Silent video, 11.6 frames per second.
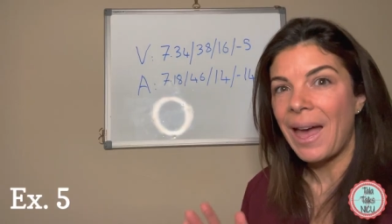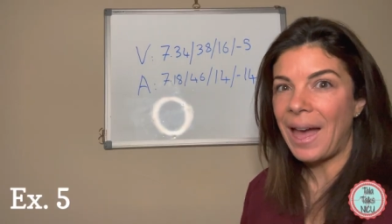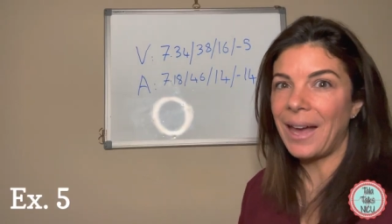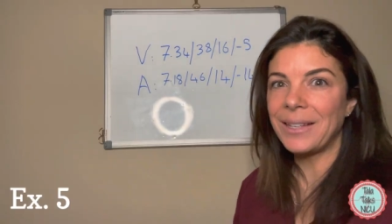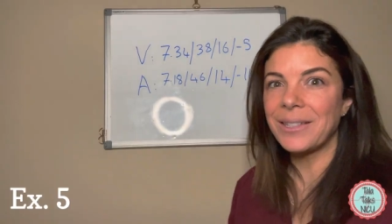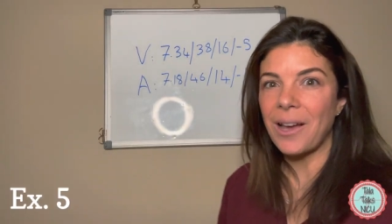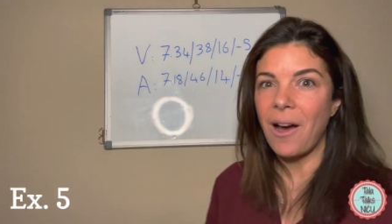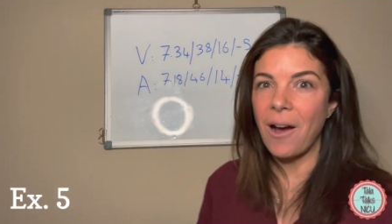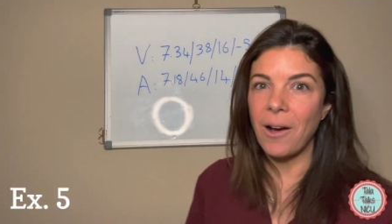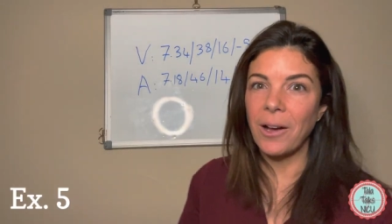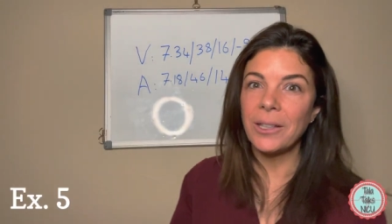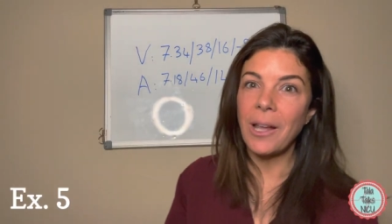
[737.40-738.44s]
And
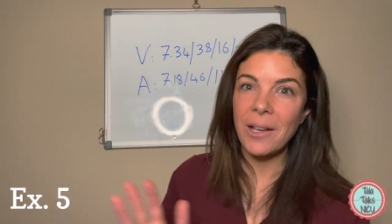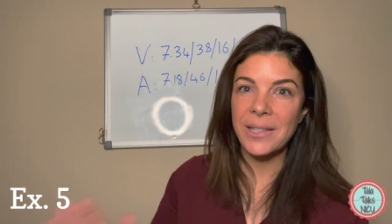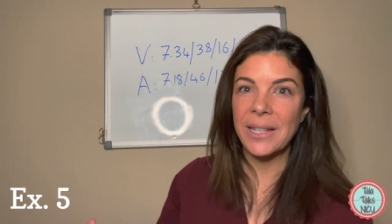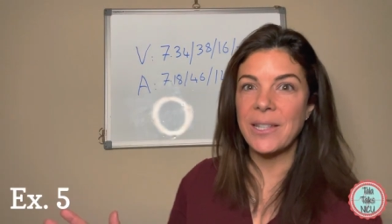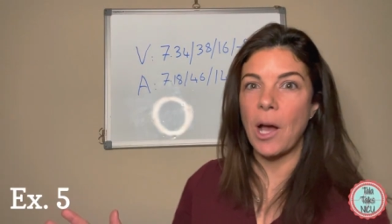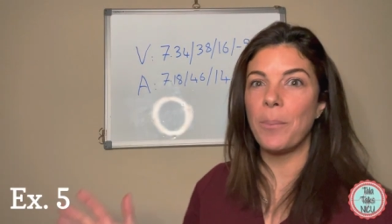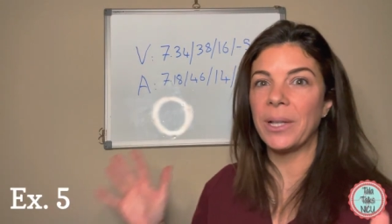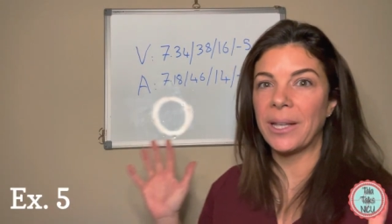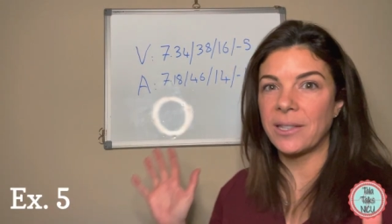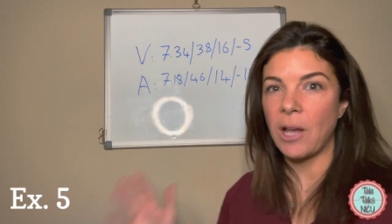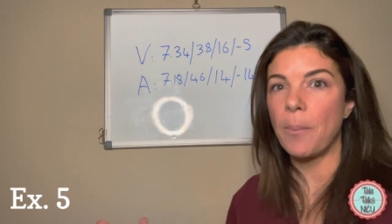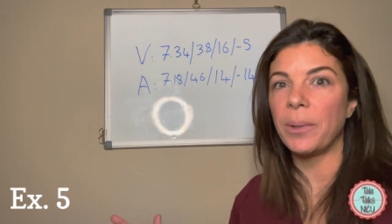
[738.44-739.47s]
our last example,
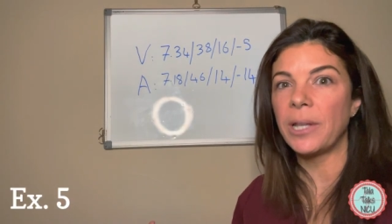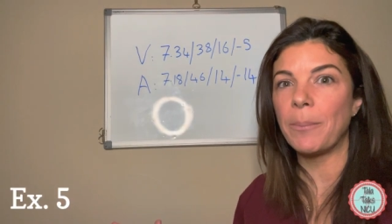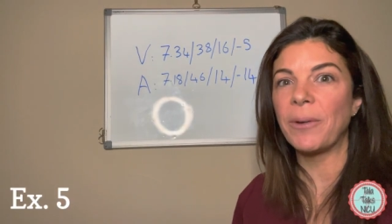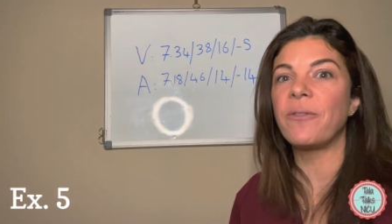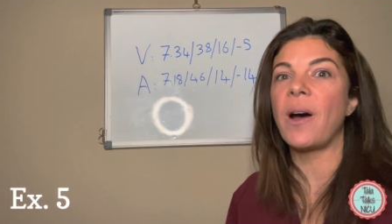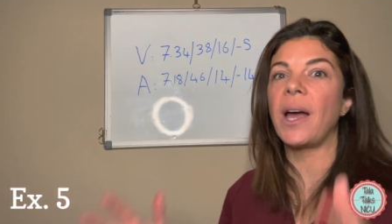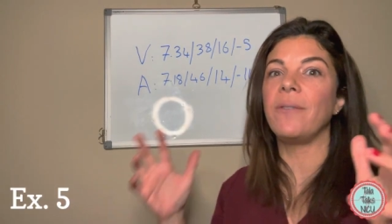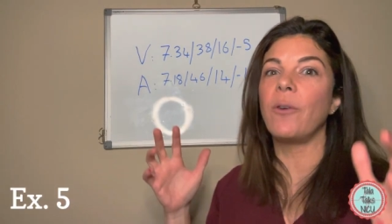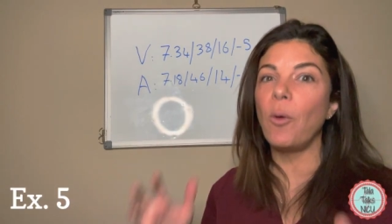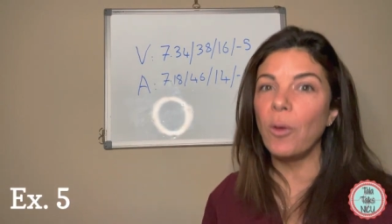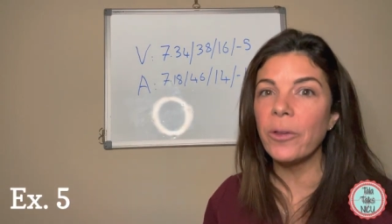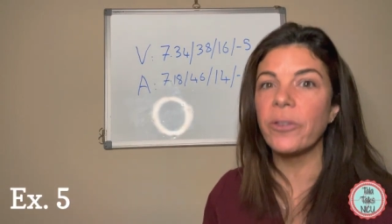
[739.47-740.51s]
example number five,
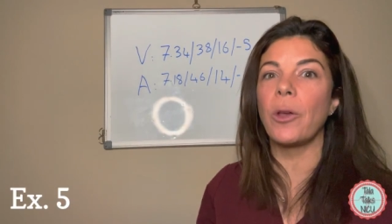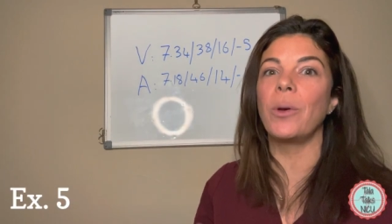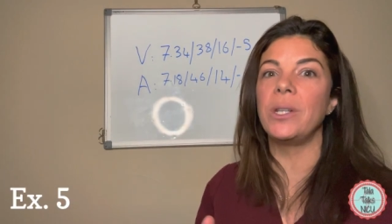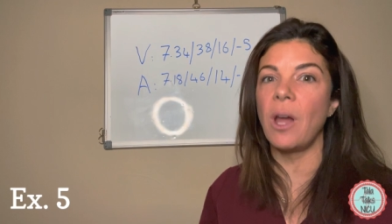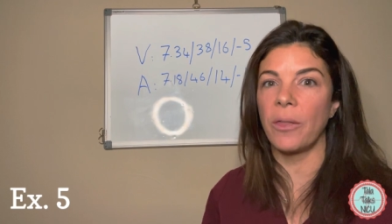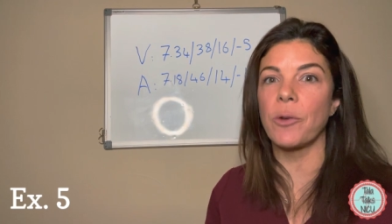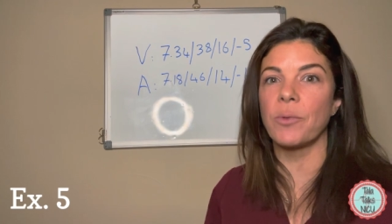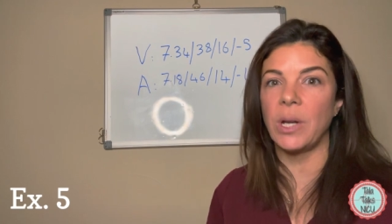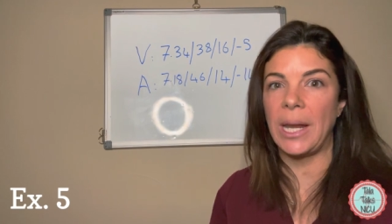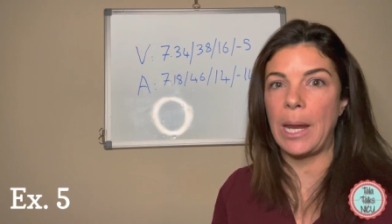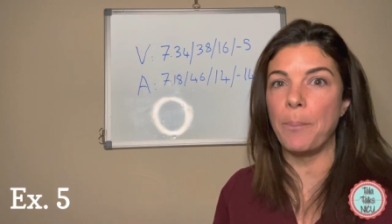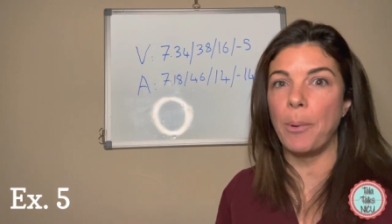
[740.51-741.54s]
also another
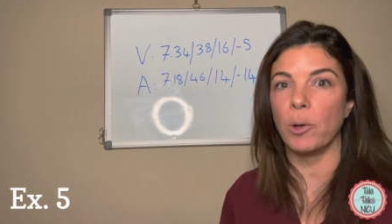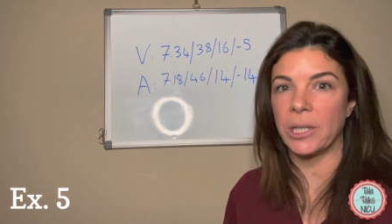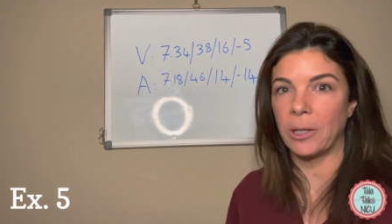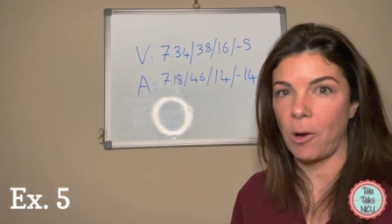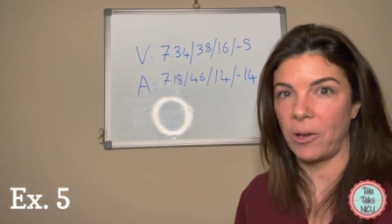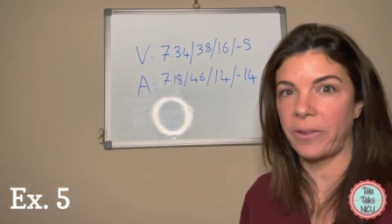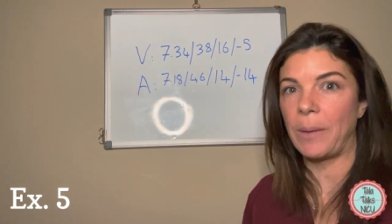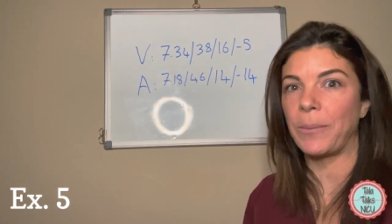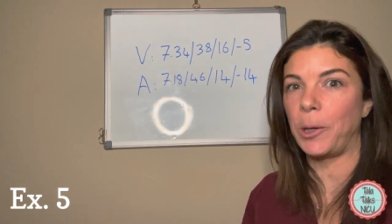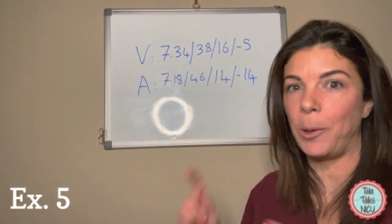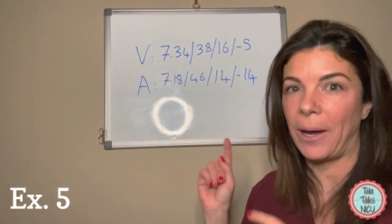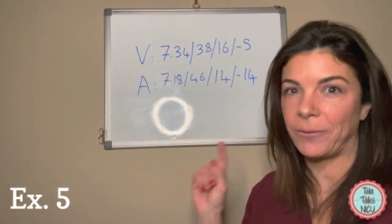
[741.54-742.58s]
really important concept
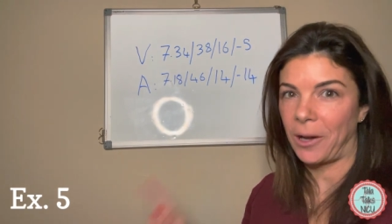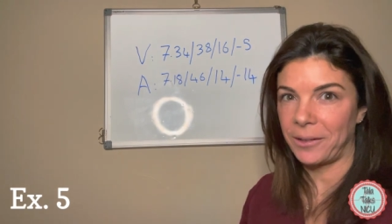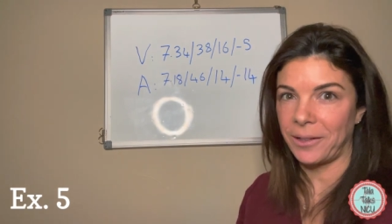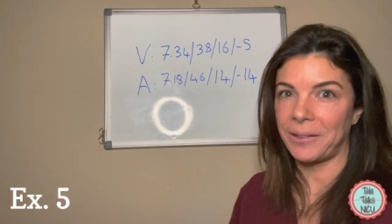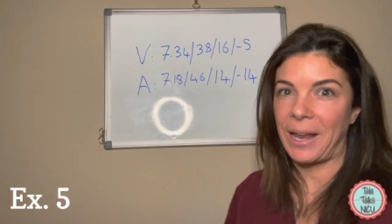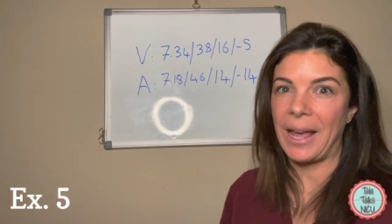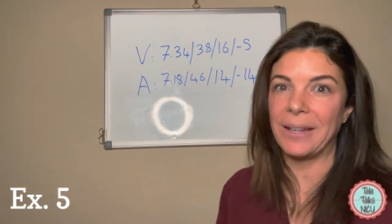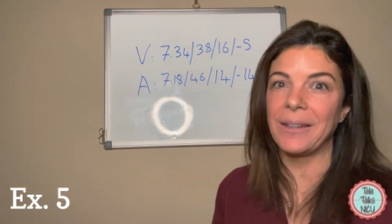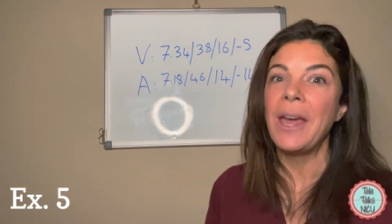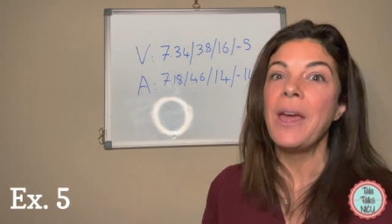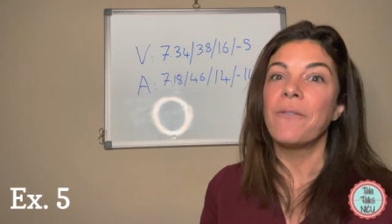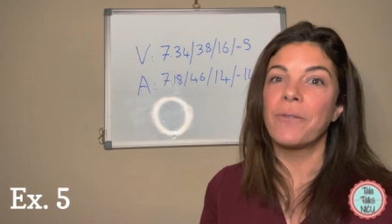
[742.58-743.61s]
that you have to understand
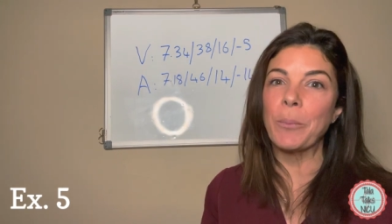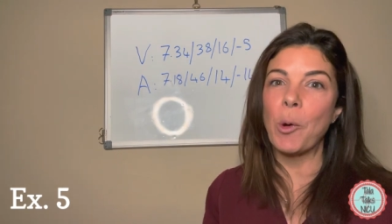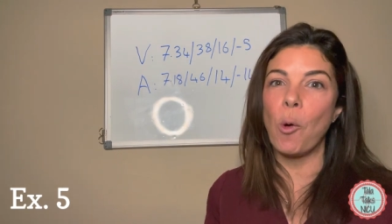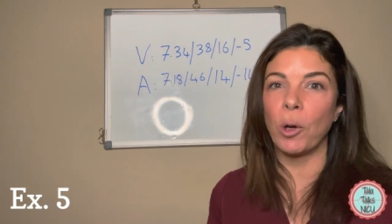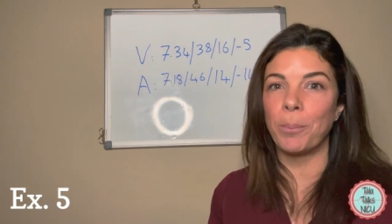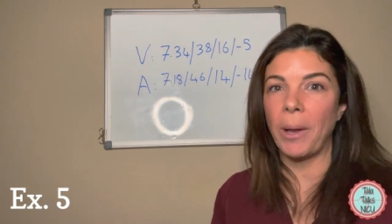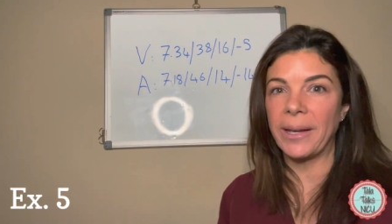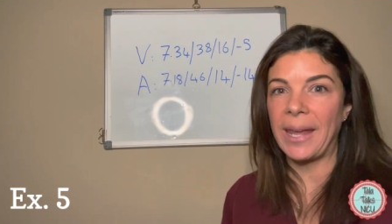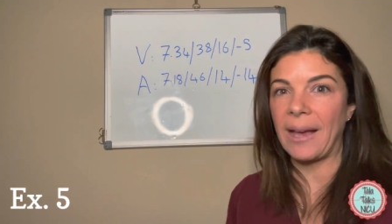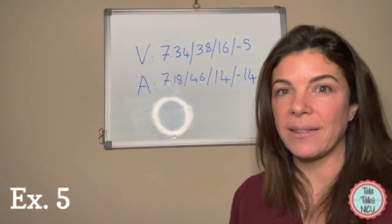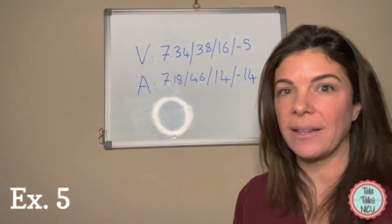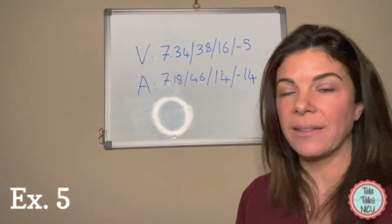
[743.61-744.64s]
from cord blood
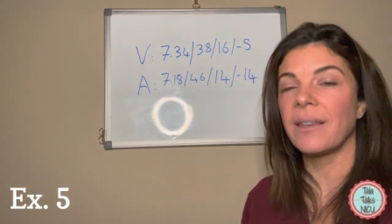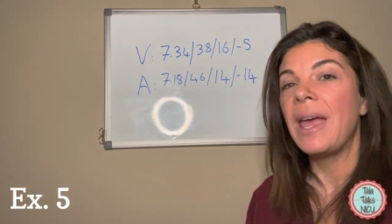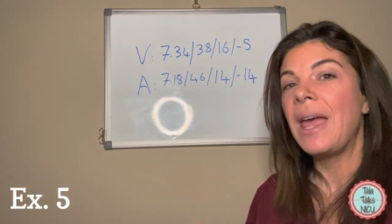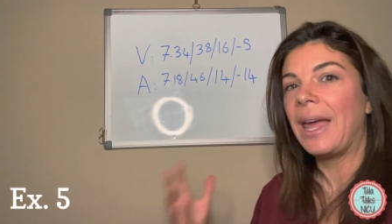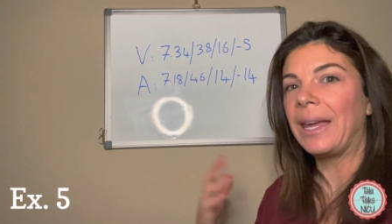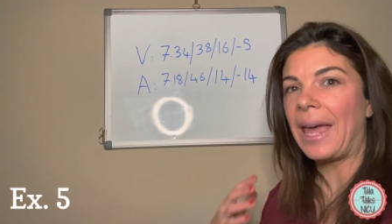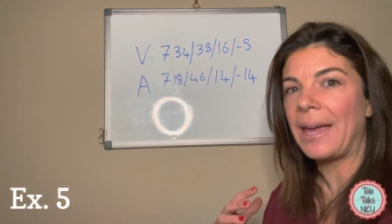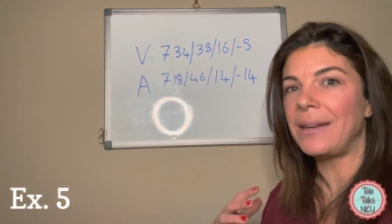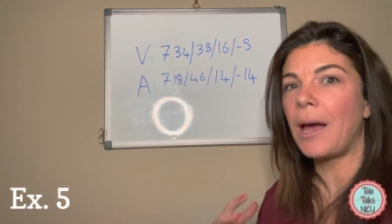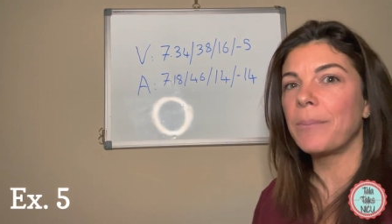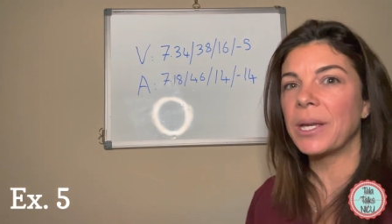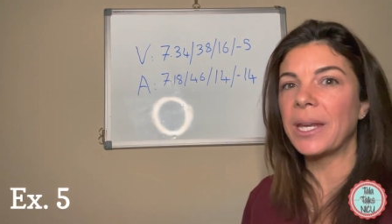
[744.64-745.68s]
gases. Again,
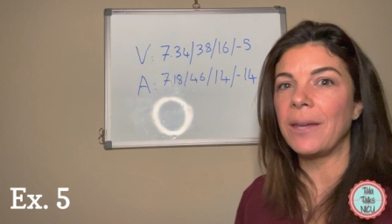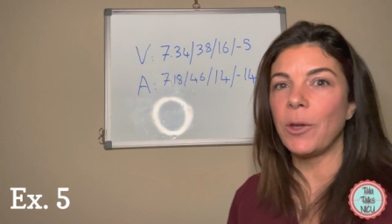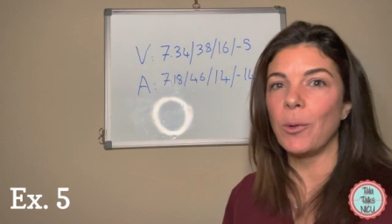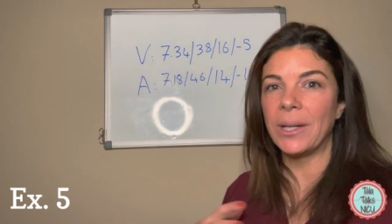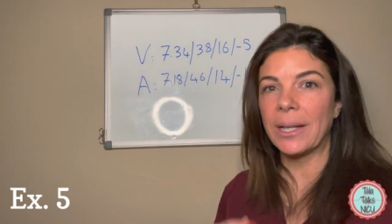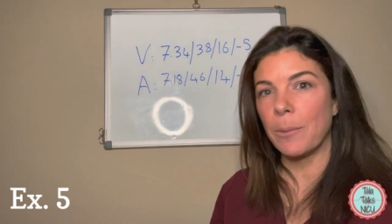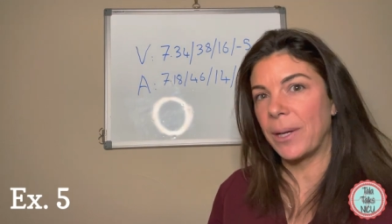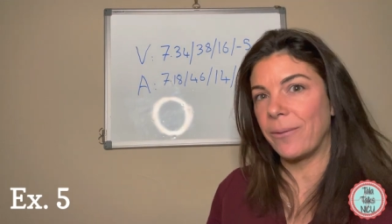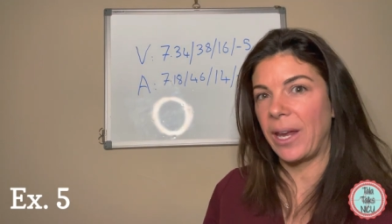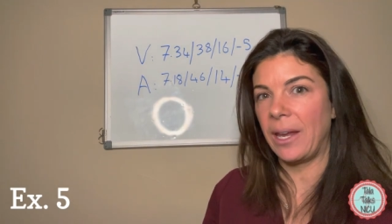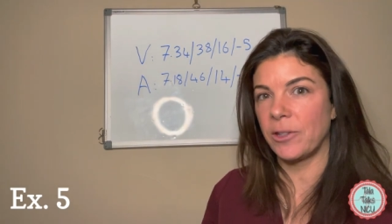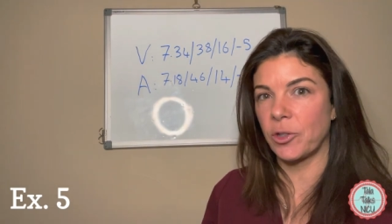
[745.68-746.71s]
I'm going to give you a little bit of
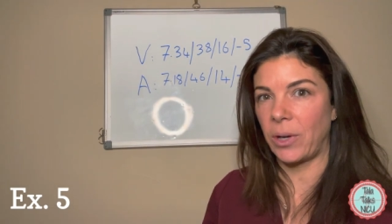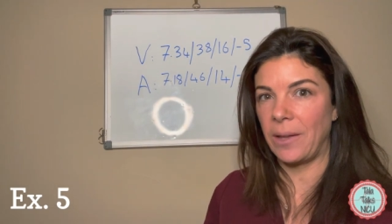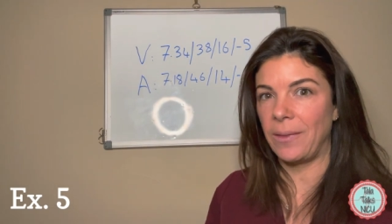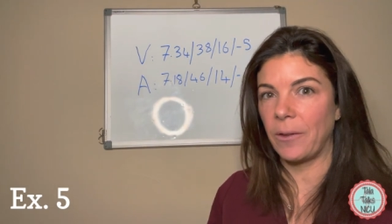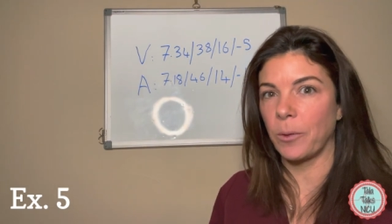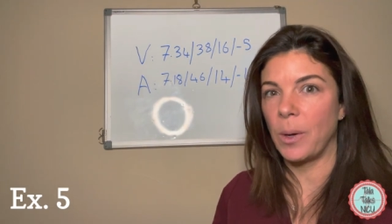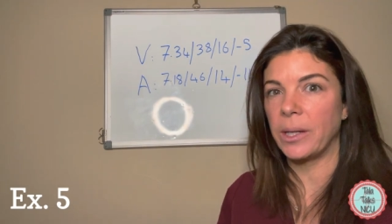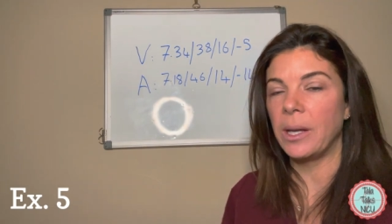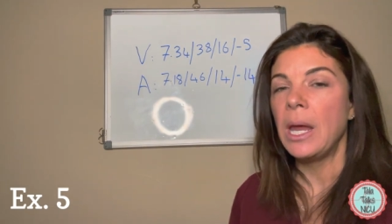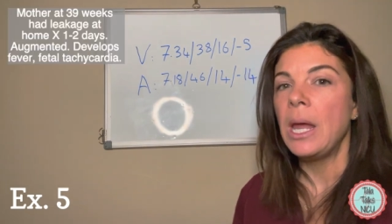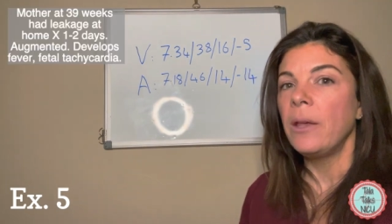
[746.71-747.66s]
a history in this one.